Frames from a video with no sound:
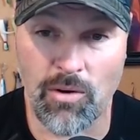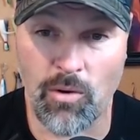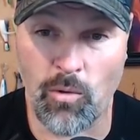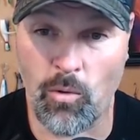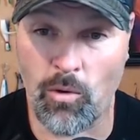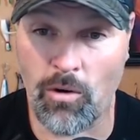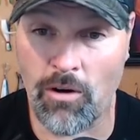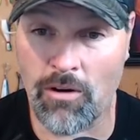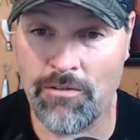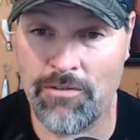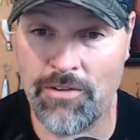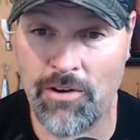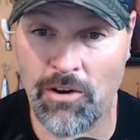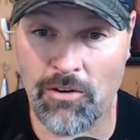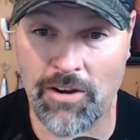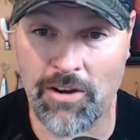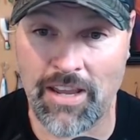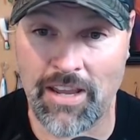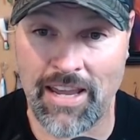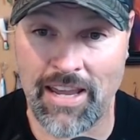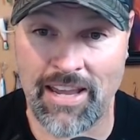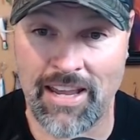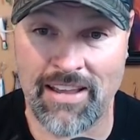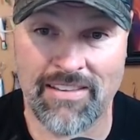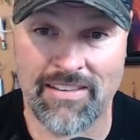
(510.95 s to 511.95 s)
Oroville
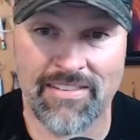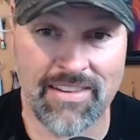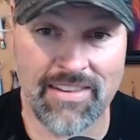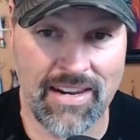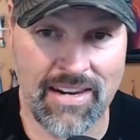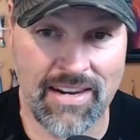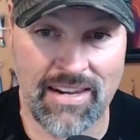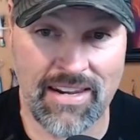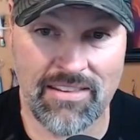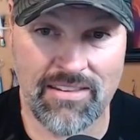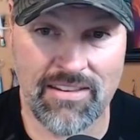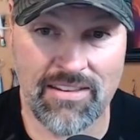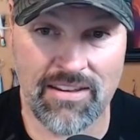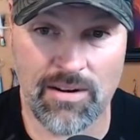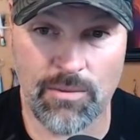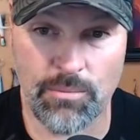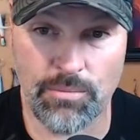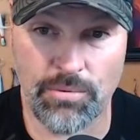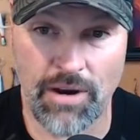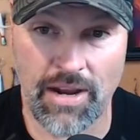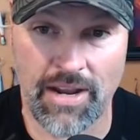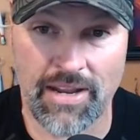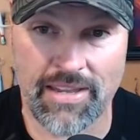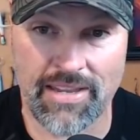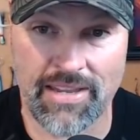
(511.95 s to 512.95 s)
Kings, and then he's going to
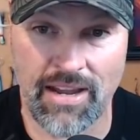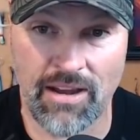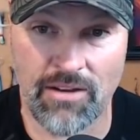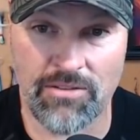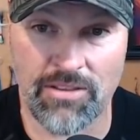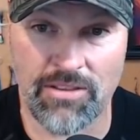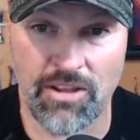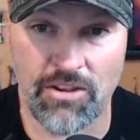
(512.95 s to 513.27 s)
break down